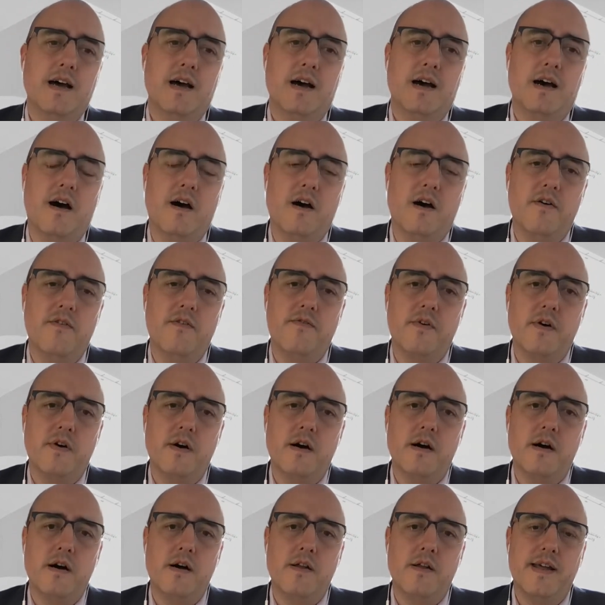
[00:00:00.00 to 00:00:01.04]
of
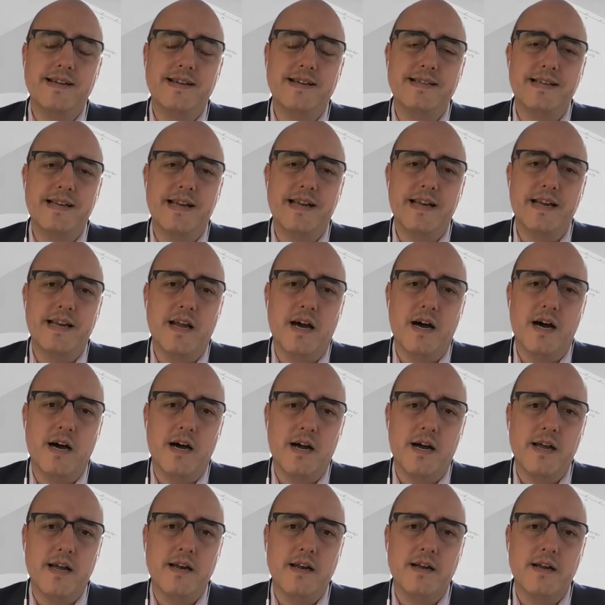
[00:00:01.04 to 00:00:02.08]

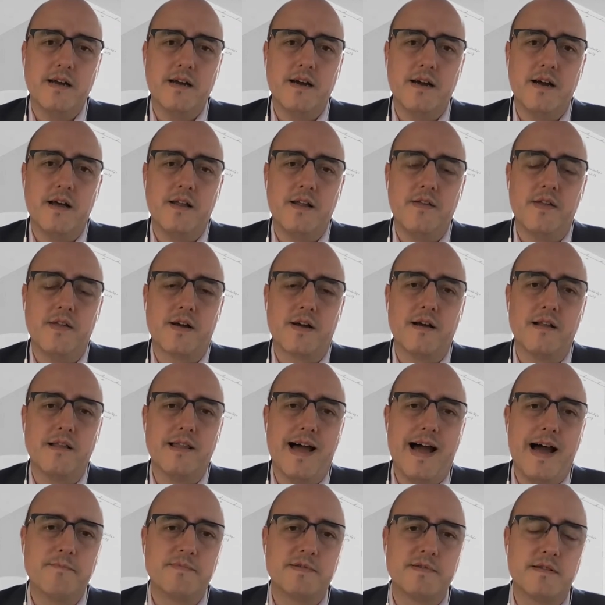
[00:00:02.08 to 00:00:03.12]
1989 and the
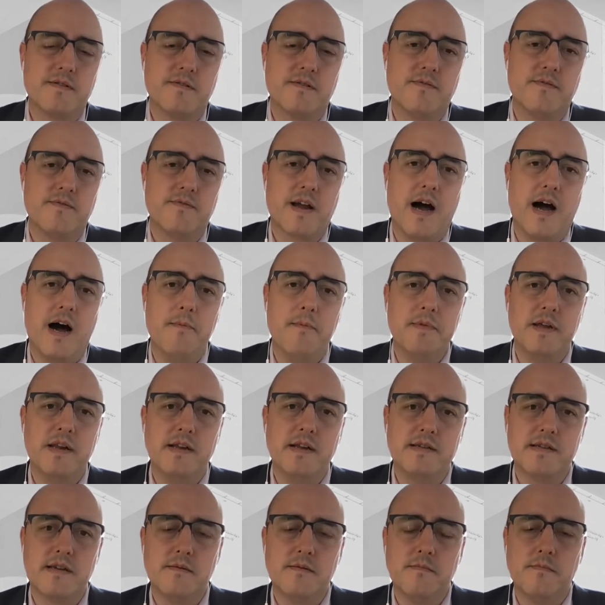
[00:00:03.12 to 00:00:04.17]
collapse of
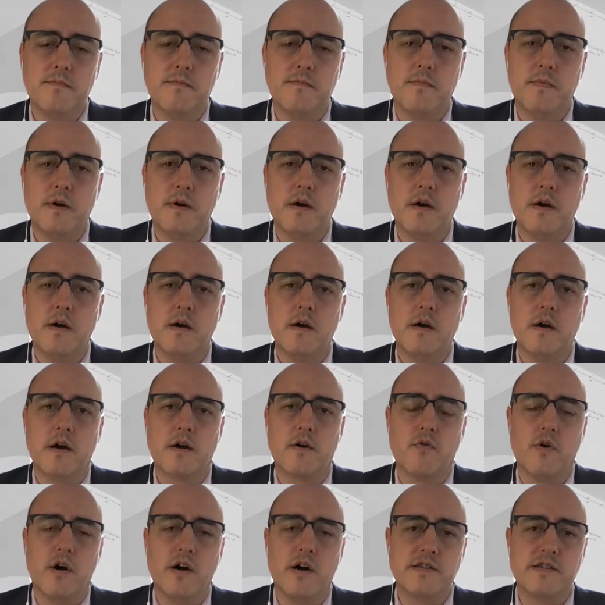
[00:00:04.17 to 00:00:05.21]
communism
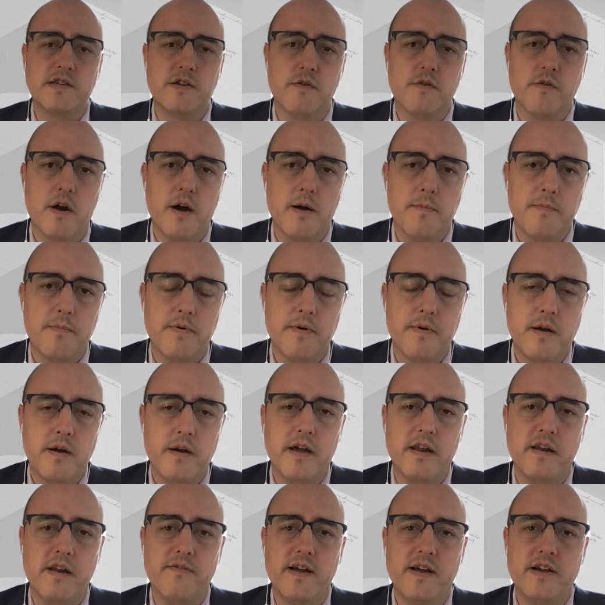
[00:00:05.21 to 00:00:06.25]
across Europe,
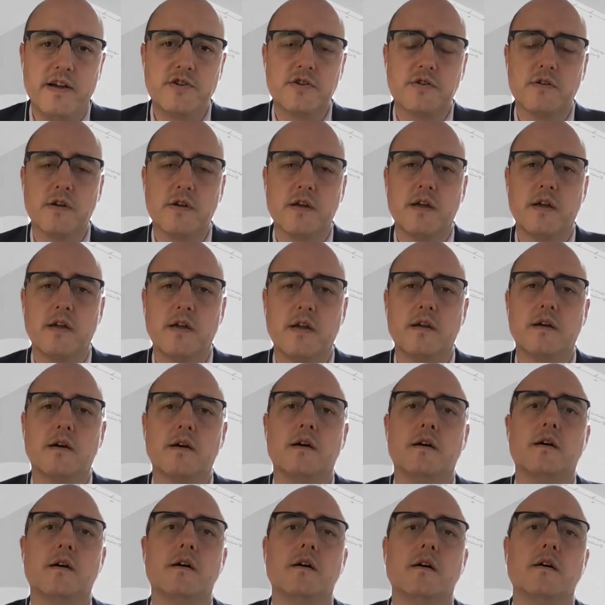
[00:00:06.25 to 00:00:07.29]
and eventually
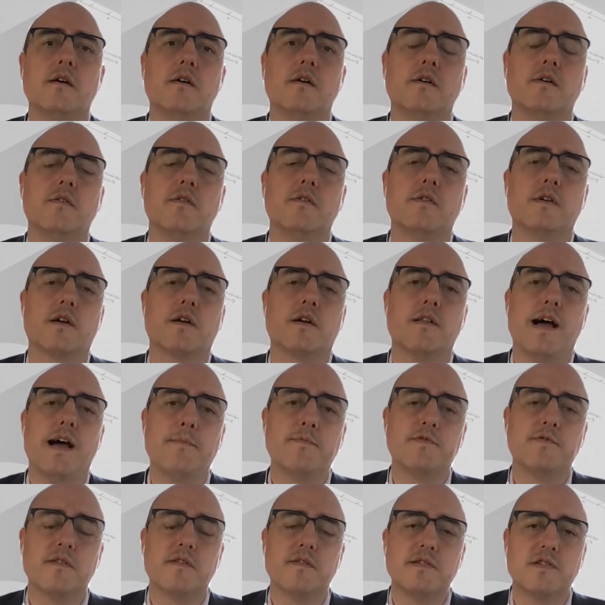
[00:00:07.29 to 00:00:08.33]
the
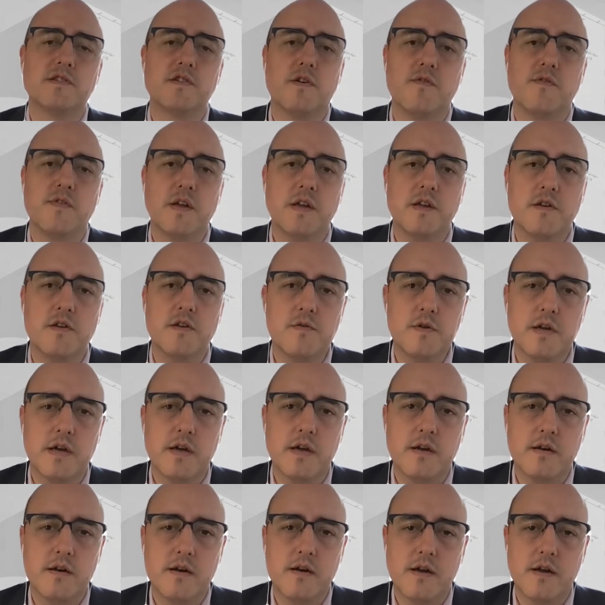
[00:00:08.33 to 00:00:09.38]
collapse of the Soviet
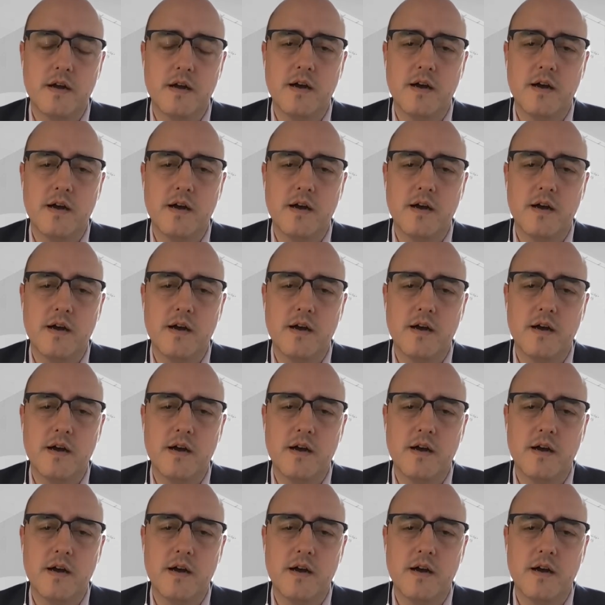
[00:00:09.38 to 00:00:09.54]
Union,